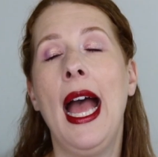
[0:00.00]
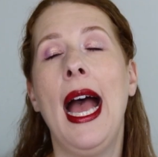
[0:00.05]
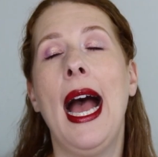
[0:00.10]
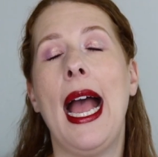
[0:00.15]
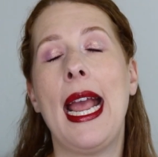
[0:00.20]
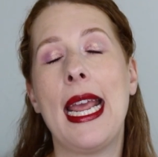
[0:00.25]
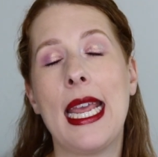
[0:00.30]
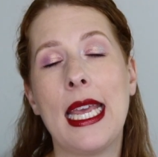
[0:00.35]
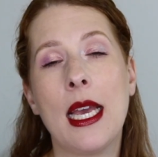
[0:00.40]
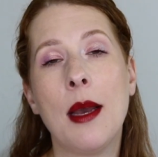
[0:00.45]

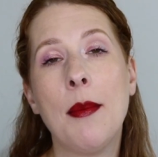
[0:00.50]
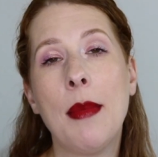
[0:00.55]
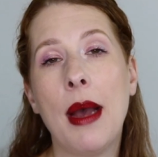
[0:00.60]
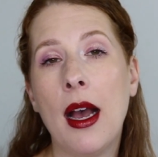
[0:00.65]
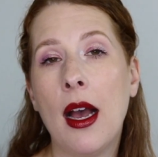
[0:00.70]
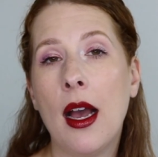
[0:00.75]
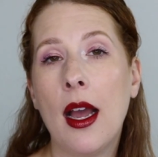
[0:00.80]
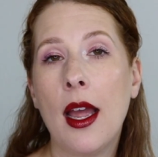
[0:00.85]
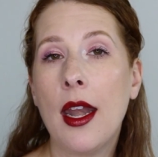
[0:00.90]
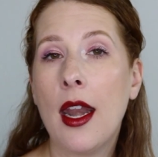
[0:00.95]
I am
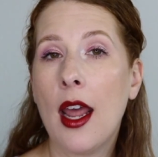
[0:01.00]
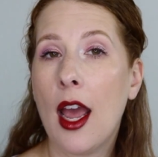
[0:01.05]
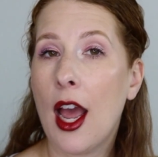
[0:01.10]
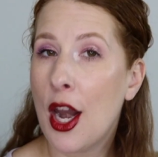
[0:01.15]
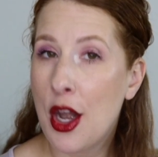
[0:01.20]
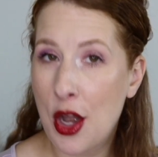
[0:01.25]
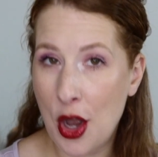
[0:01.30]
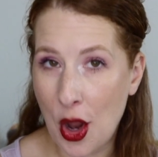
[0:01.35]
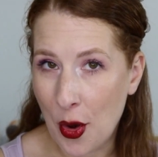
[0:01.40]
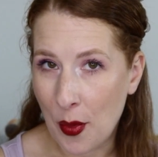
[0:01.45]
on a
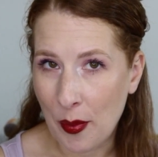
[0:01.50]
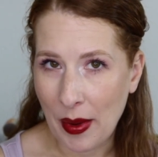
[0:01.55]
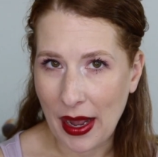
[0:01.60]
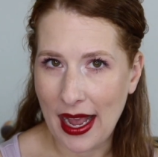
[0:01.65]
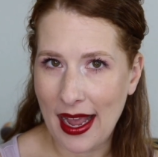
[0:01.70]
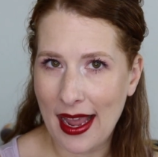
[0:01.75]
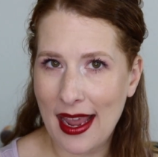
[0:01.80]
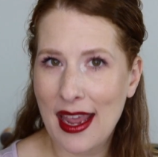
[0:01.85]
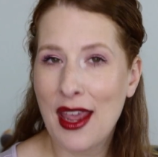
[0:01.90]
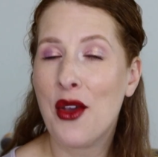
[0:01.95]
no
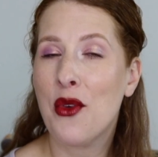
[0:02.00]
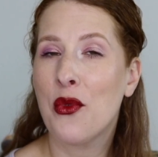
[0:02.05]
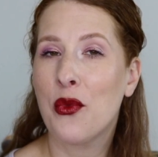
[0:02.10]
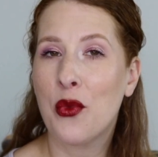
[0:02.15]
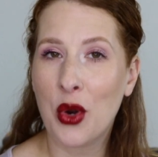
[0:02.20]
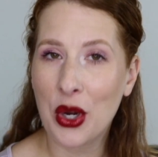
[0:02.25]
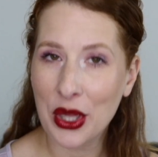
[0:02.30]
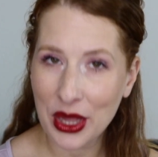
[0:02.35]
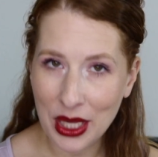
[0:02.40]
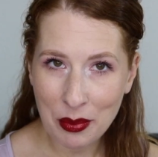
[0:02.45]
buy
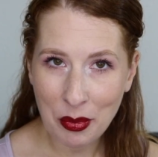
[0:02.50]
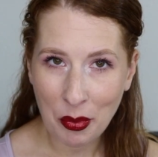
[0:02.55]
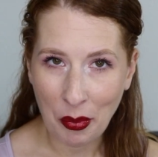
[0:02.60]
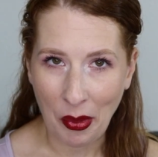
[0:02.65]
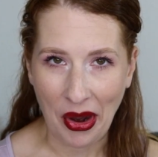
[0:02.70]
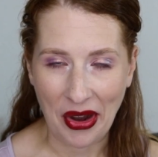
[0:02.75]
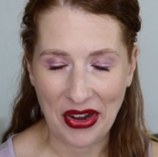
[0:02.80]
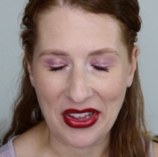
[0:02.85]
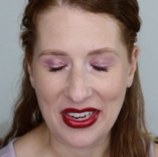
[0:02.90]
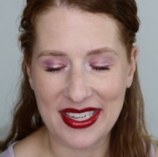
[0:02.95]
for lip
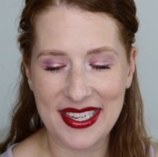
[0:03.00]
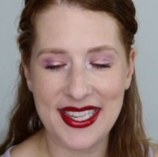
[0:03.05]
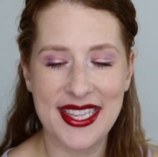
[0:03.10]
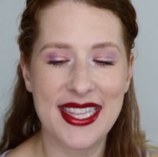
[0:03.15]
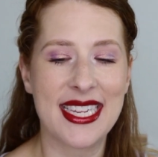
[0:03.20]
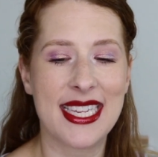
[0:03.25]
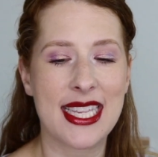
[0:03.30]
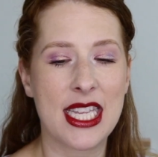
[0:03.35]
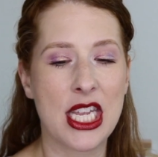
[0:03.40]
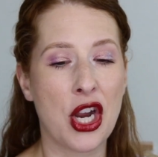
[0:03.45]
products
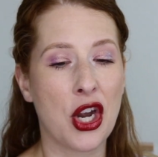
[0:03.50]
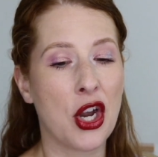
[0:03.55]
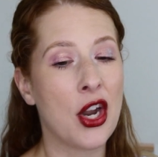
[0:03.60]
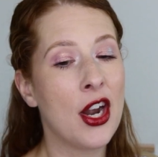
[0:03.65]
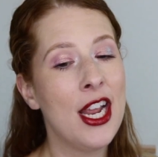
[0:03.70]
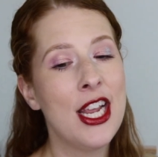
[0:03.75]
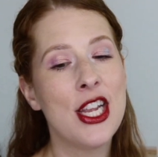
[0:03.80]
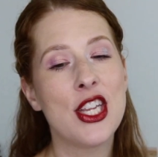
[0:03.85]
this year,